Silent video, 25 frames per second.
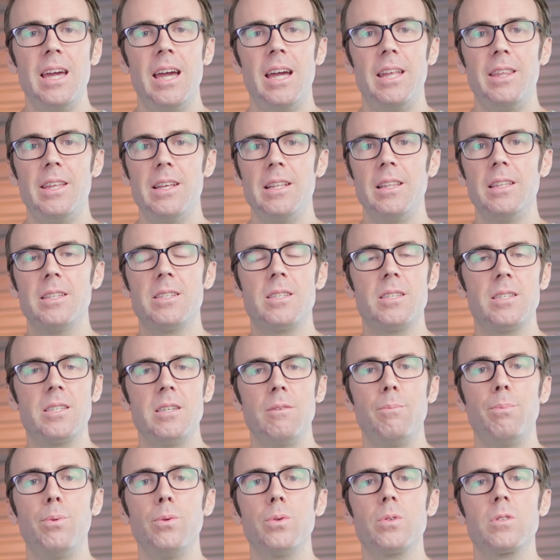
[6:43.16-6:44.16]
and they're
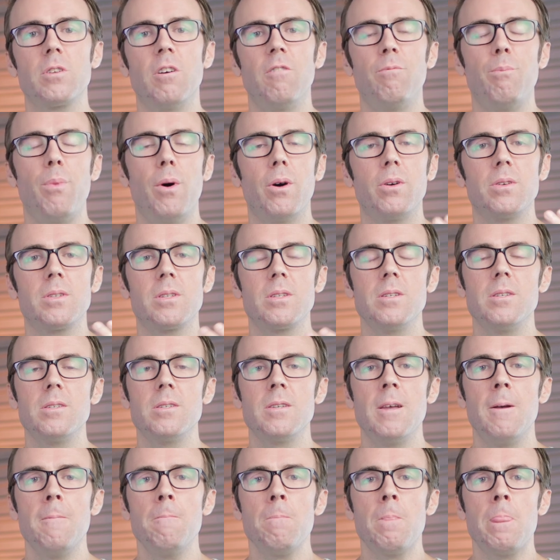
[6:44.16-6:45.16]
simple
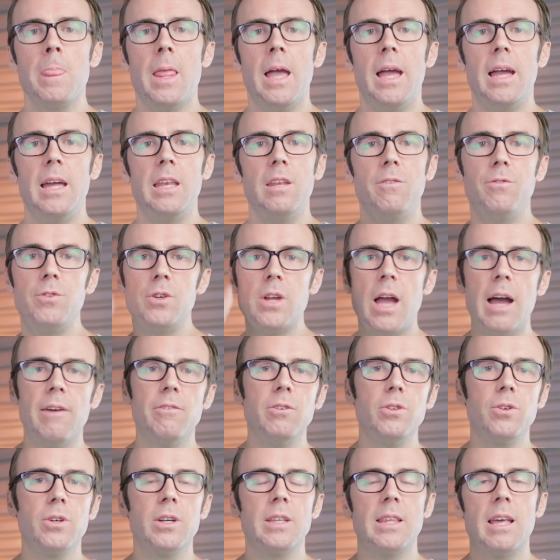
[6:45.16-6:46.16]
softboxes. And if you
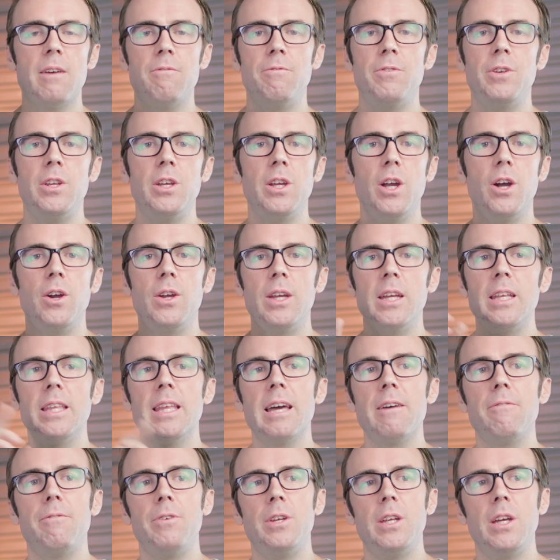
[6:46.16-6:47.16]
have a look at that video, in
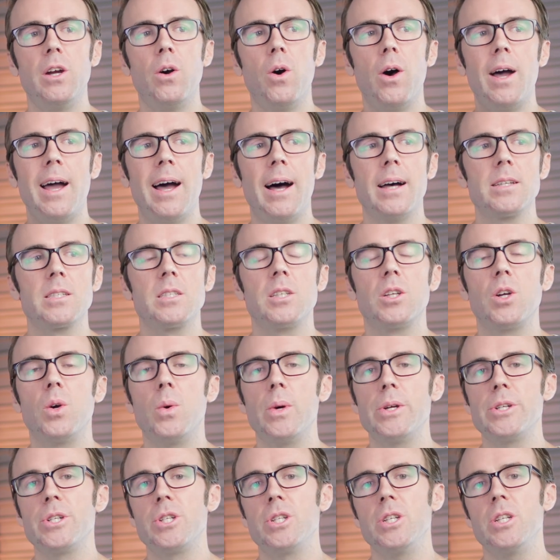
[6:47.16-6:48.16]
that video I asked the
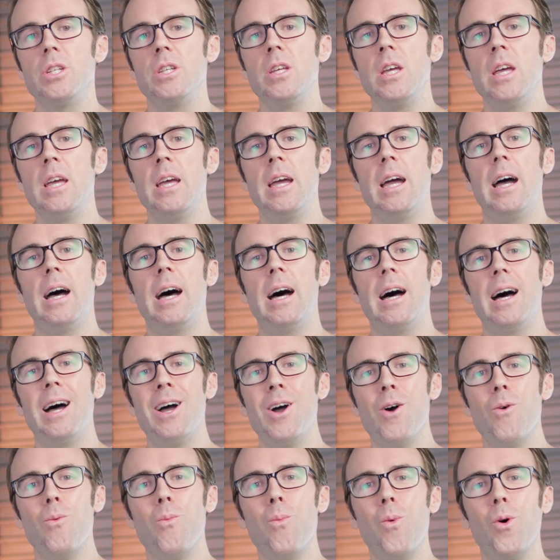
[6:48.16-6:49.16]
question,
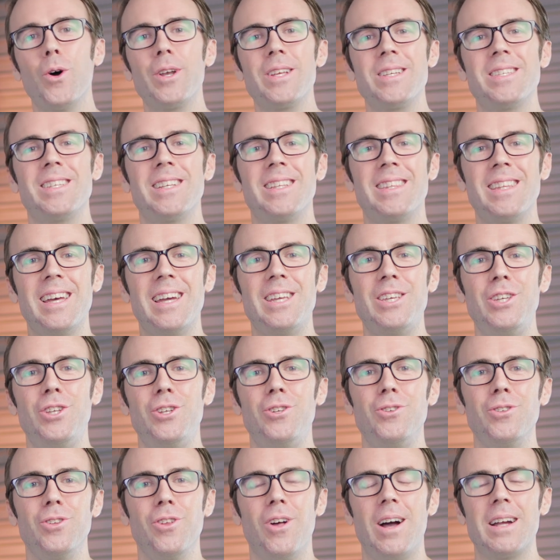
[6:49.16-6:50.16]
what is it that
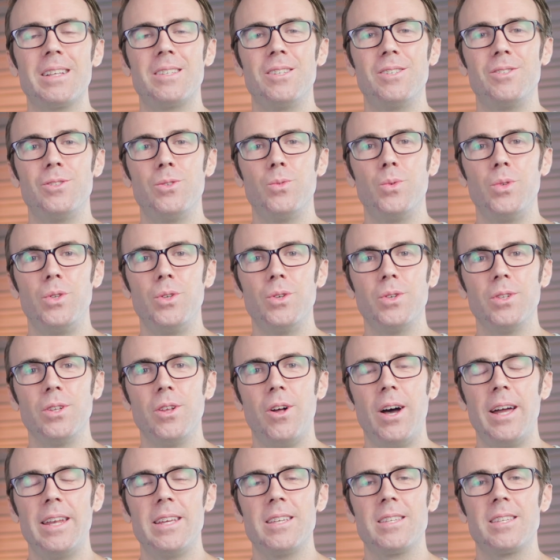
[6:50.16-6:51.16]
you like to do with your
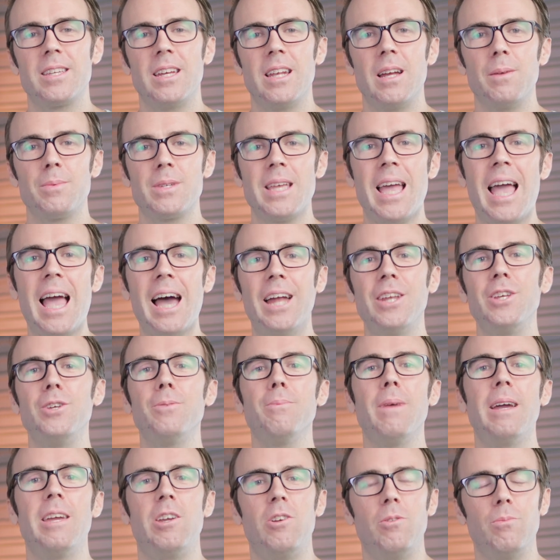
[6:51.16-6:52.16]
lighting setups? How do
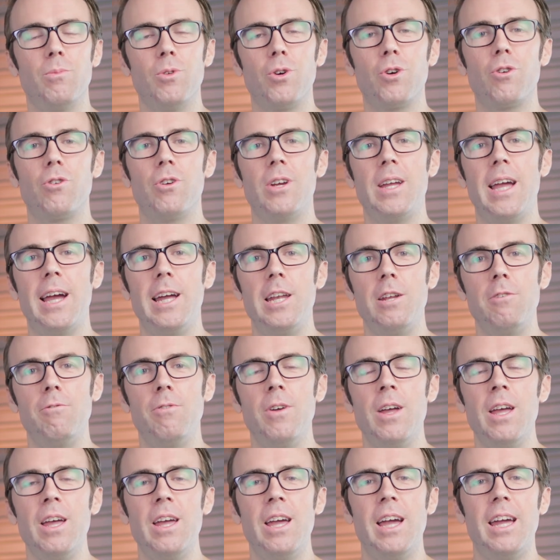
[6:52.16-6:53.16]
you make it more
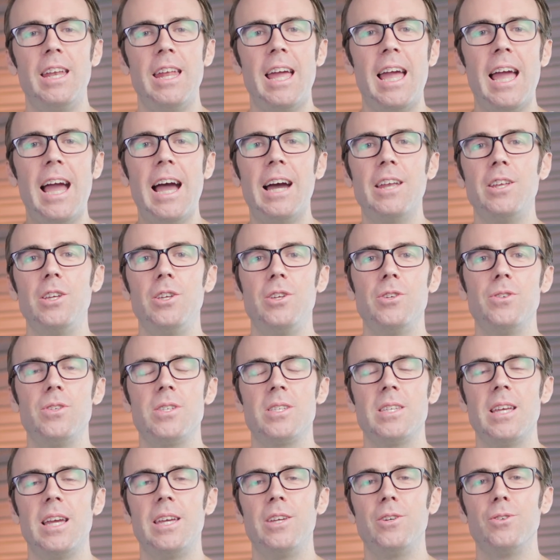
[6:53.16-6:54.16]
creative, and how do you
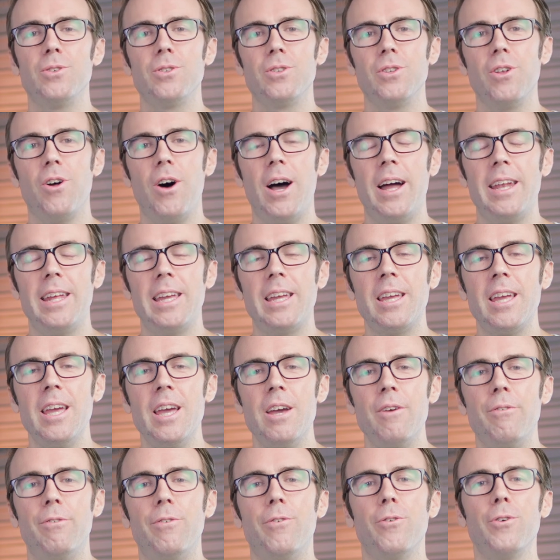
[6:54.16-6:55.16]
set your lighting
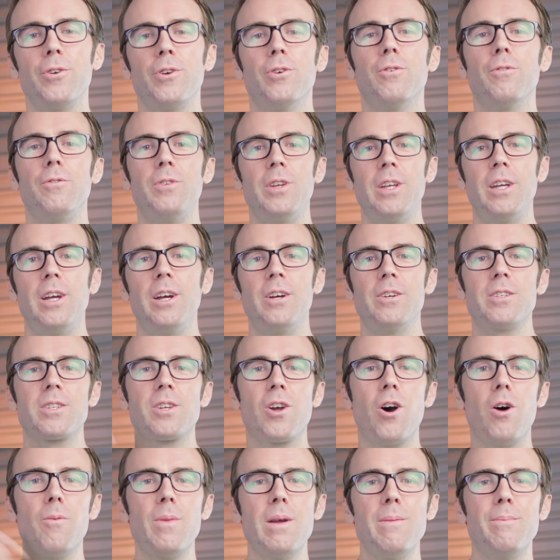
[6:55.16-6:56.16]
for your
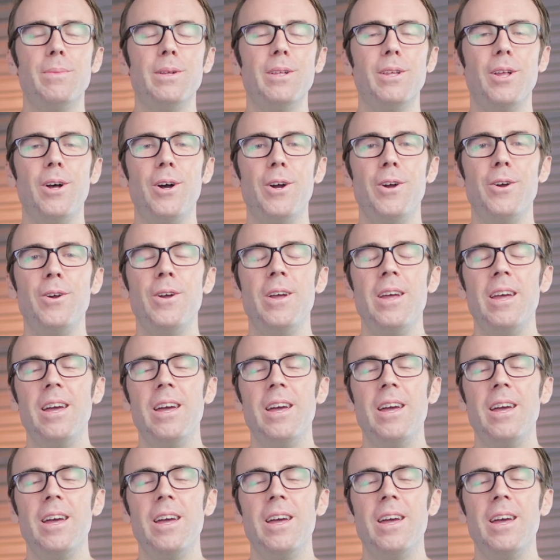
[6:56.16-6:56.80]
videos? Comment below.